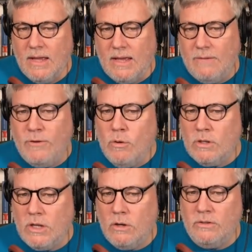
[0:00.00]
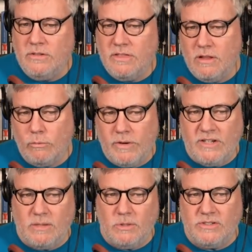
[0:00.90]
If you clothed
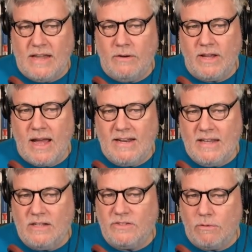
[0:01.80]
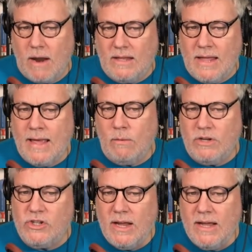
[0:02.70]
reasonable sounding ideas in the right
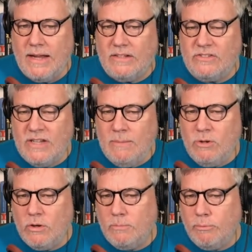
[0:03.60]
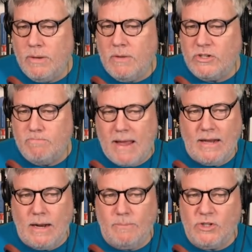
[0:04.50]
language, it seemed you could pretty much make
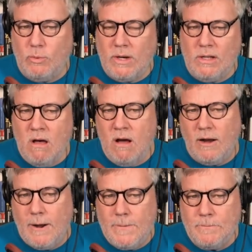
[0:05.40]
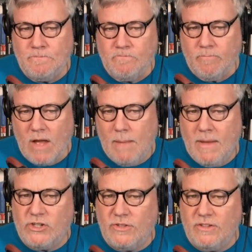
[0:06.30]
it up as you went along. I
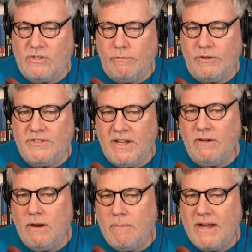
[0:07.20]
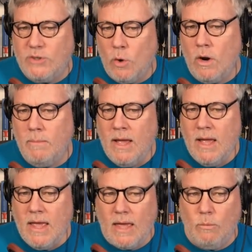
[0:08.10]
mentioned this over dinner at my dorm,
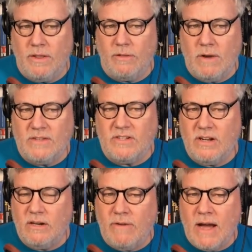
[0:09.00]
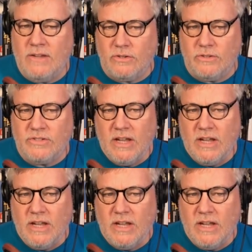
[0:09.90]
and one of the resident advisors